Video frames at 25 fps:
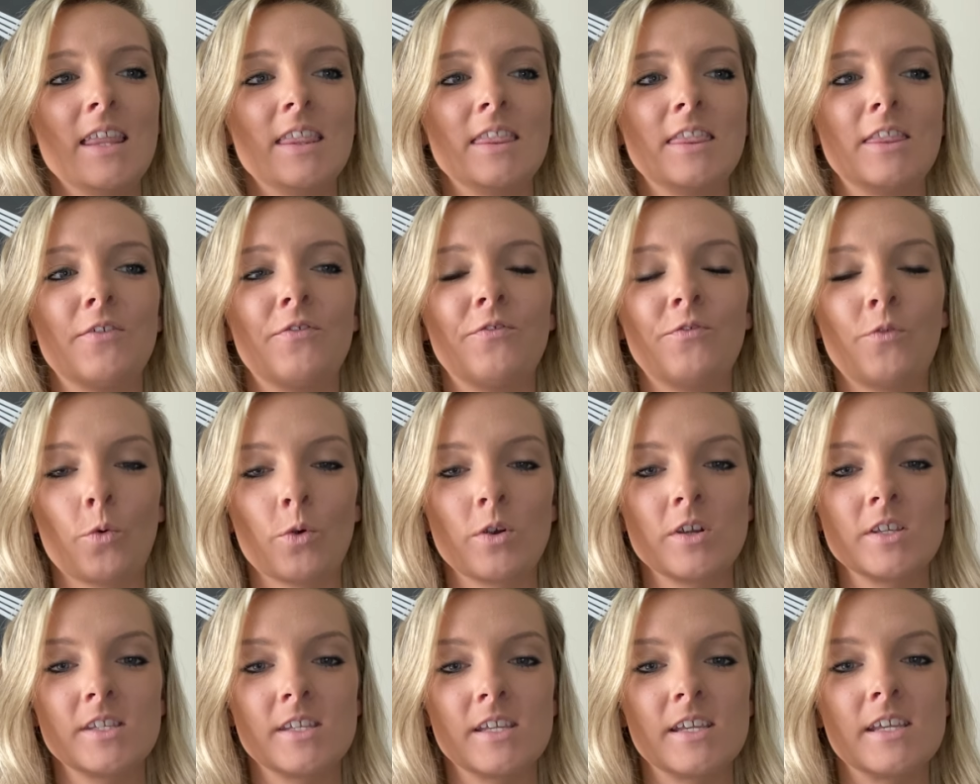the
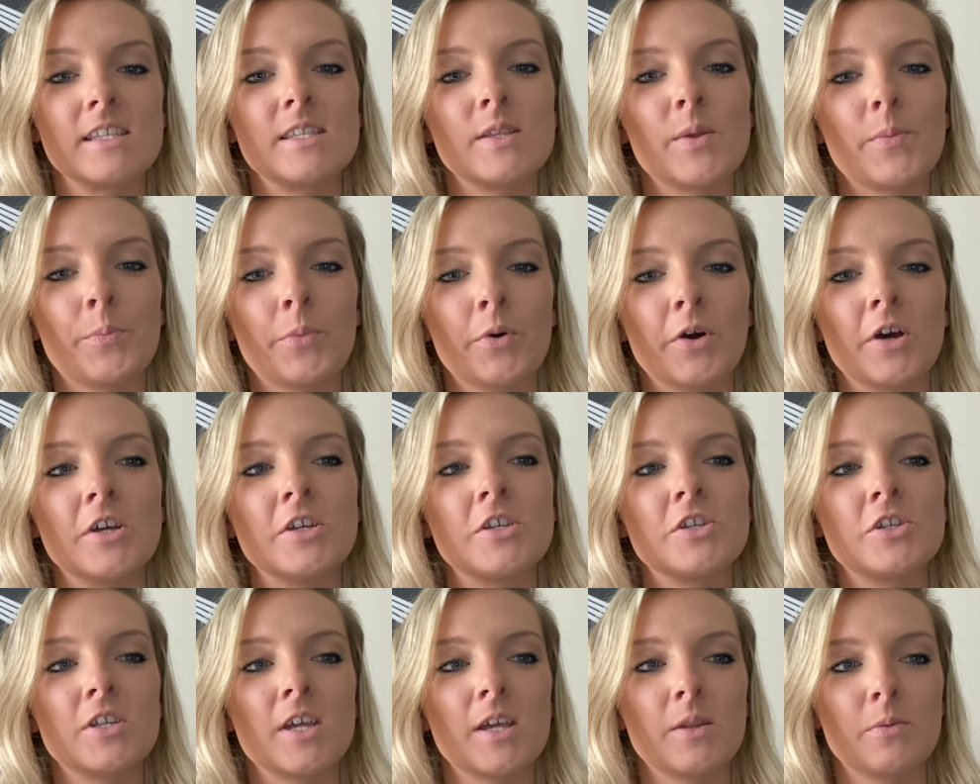forces
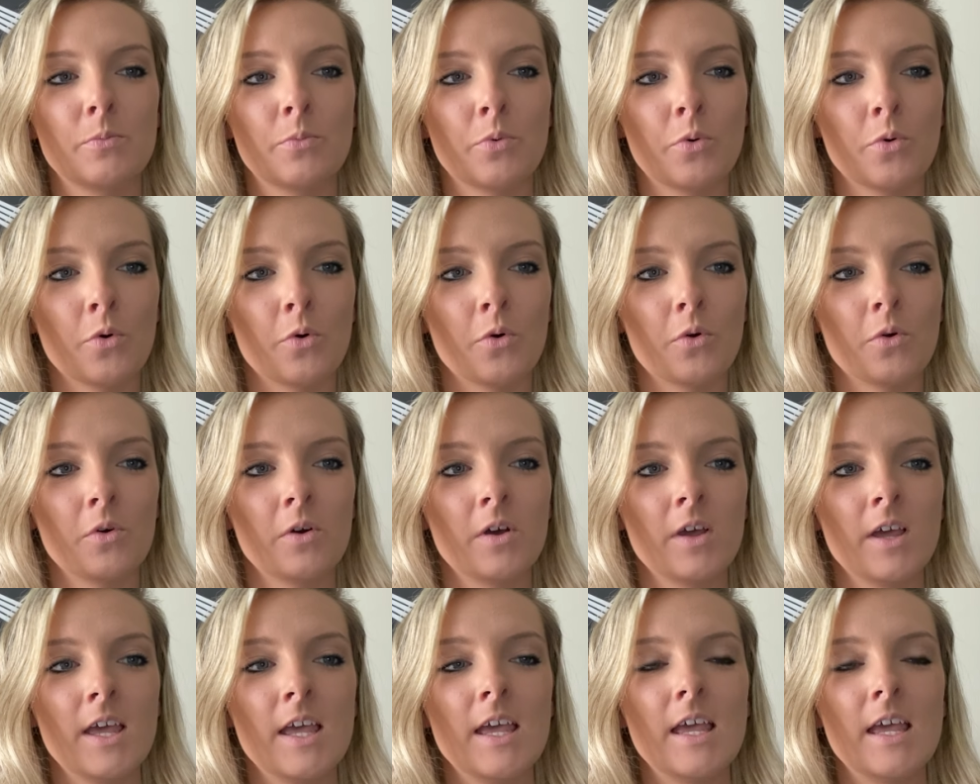push and pull.